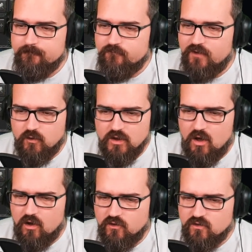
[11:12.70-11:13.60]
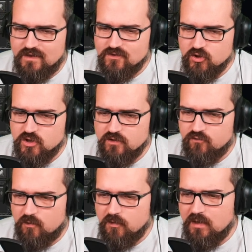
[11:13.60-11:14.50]
Very odd decision
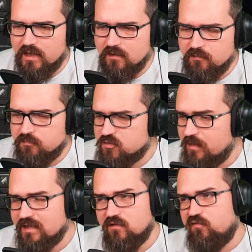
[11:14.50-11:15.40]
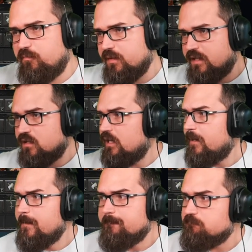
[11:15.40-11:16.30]
from the marketing perspective, but
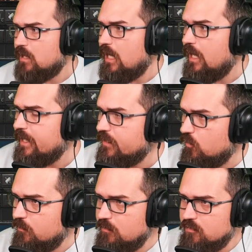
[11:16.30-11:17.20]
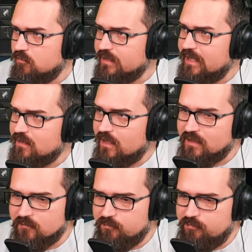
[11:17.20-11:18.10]
I don't know. Maybe we'll get
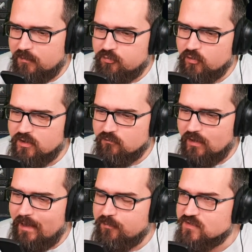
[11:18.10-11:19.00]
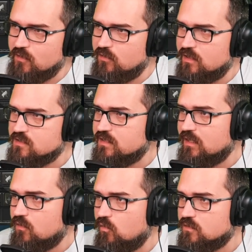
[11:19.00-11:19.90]
like a prequel episode that is
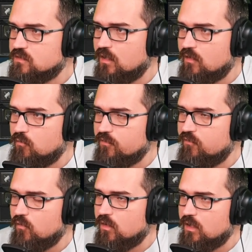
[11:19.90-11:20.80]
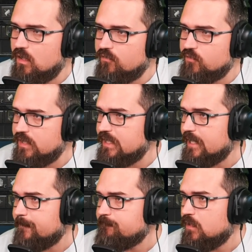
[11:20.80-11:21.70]
then called Dawn of War 3 again.